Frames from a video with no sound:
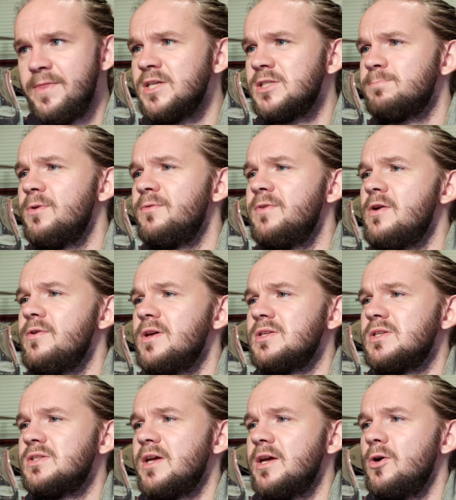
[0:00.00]
this
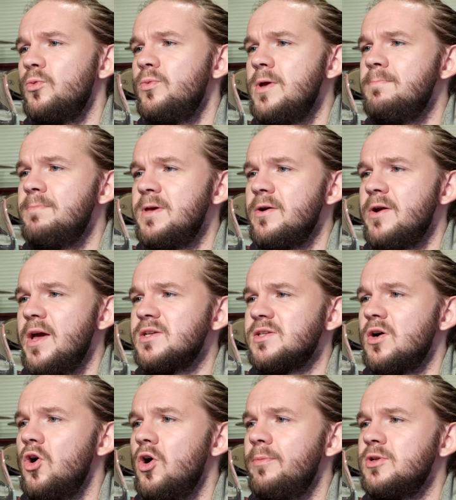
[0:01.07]
Bavarian-style wheat beer is
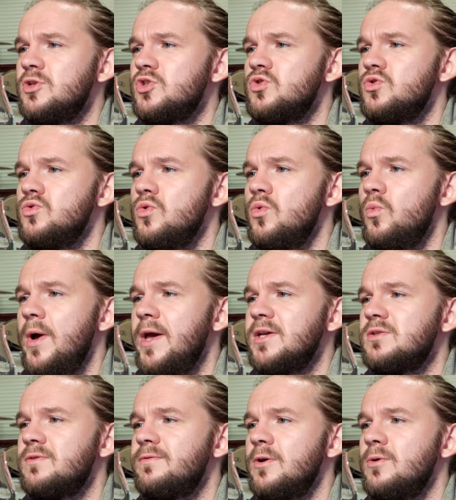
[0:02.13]
a homage to
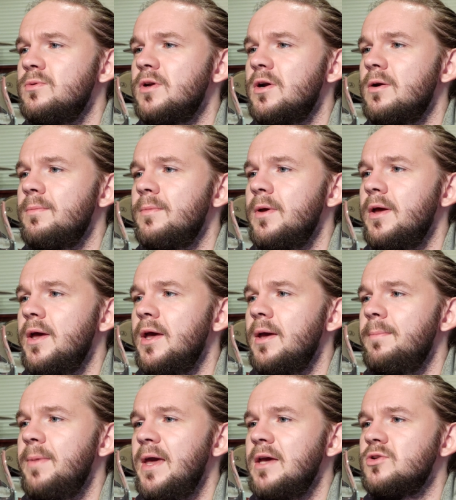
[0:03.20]
West founder
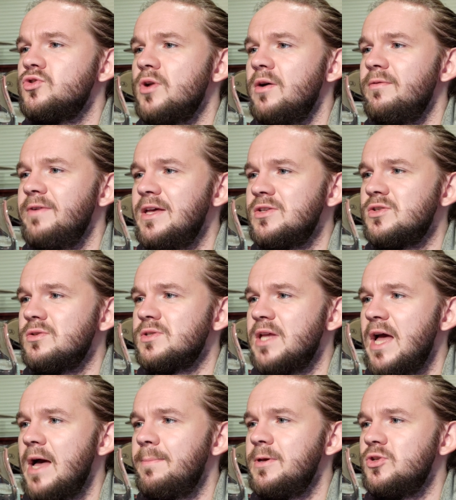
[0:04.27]
Petra Weitzel's
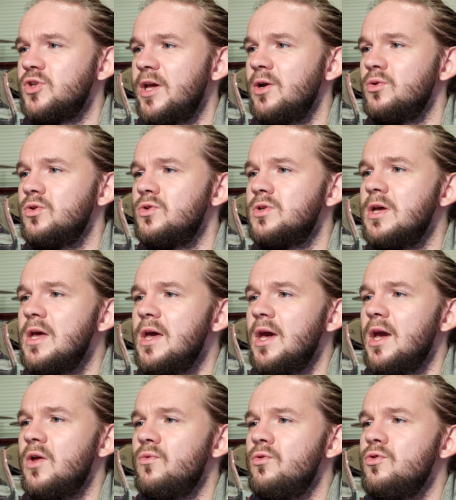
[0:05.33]
happy childhood
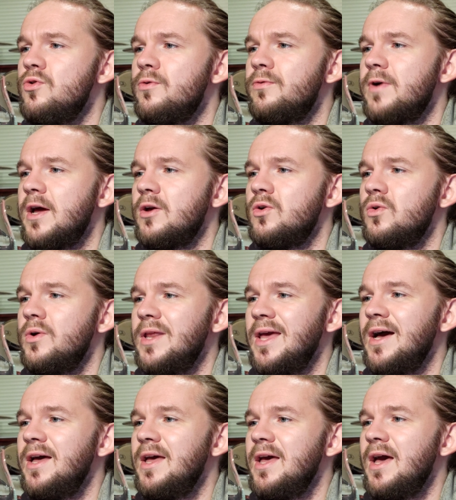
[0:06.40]
in rural
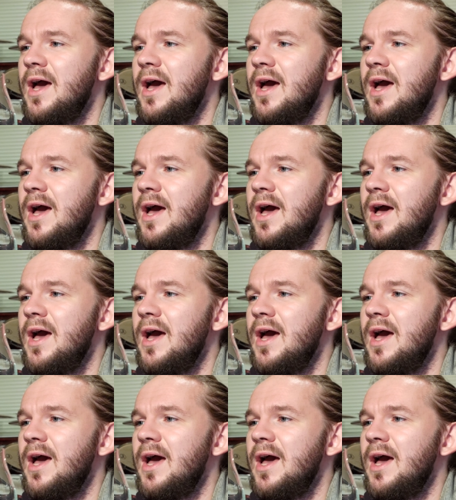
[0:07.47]
Franconia,